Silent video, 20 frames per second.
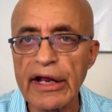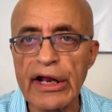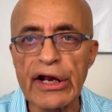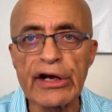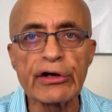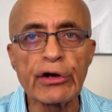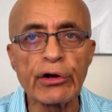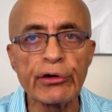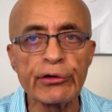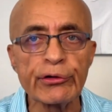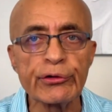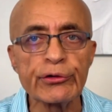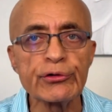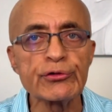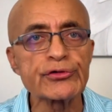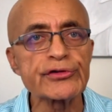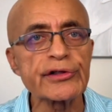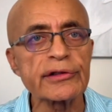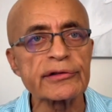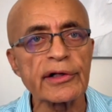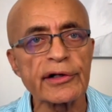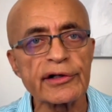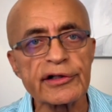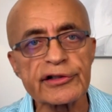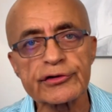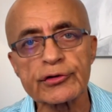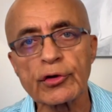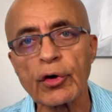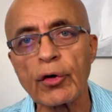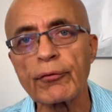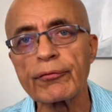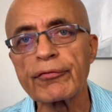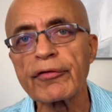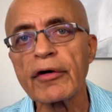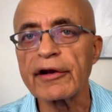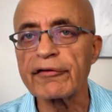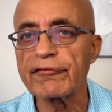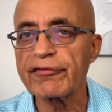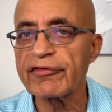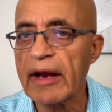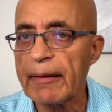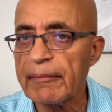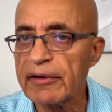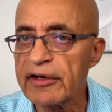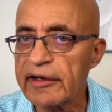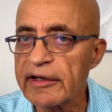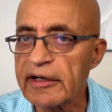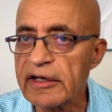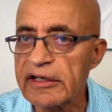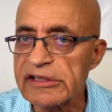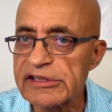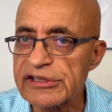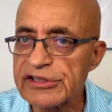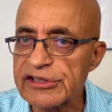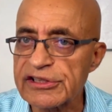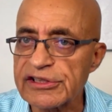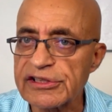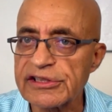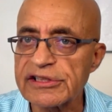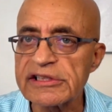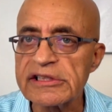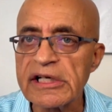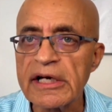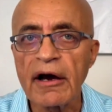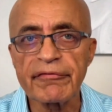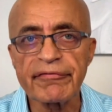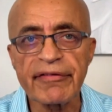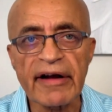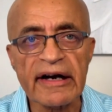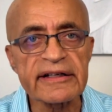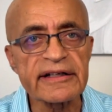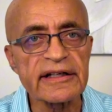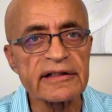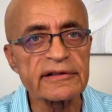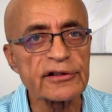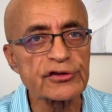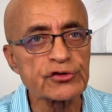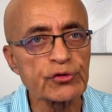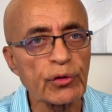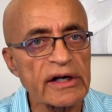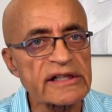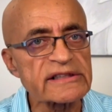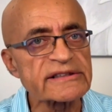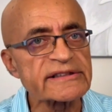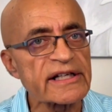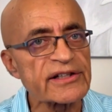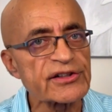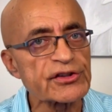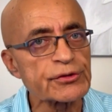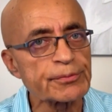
in reducing the risk of inflammatory conditions affecting the joints and